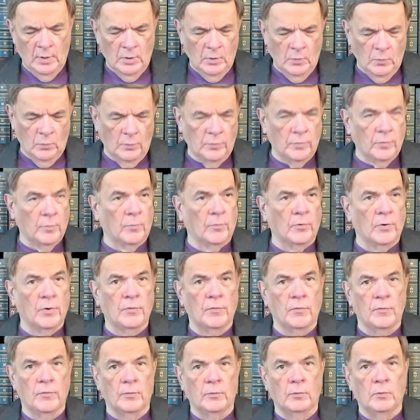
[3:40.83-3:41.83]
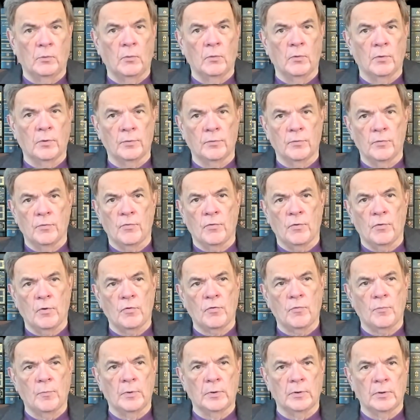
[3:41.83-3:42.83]
When the breath of the Lord, the
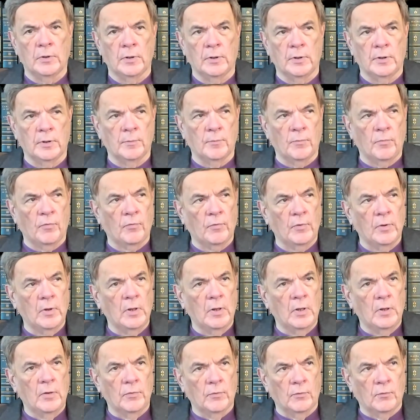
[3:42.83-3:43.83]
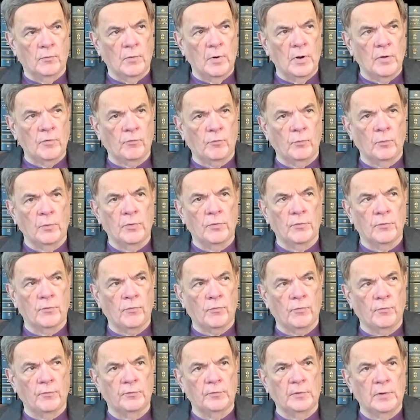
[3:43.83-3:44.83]
judgment comes, the grass
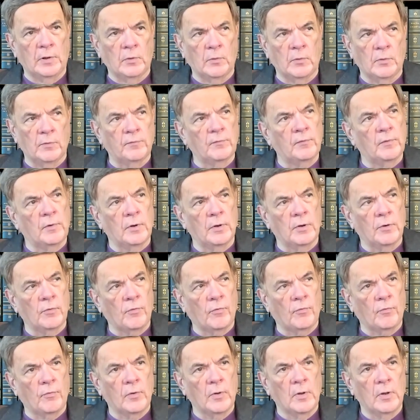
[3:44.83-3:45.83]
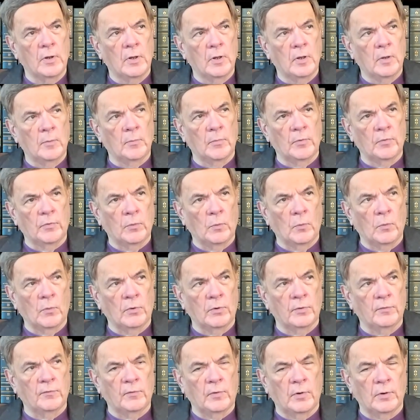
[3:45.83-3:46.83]
withers, the flower fades, but the
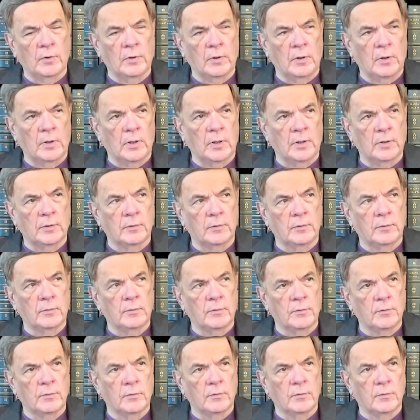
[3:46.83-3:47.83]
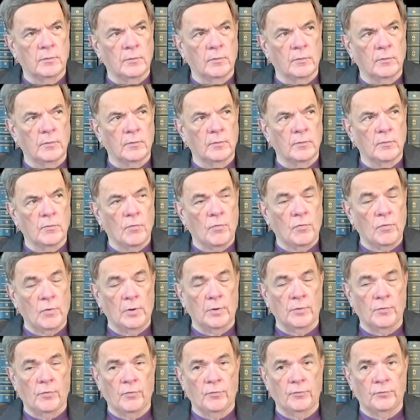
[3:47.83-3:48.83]
word of our God
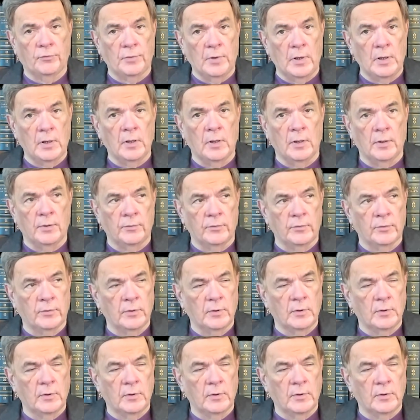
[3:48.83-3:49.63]
shall stand.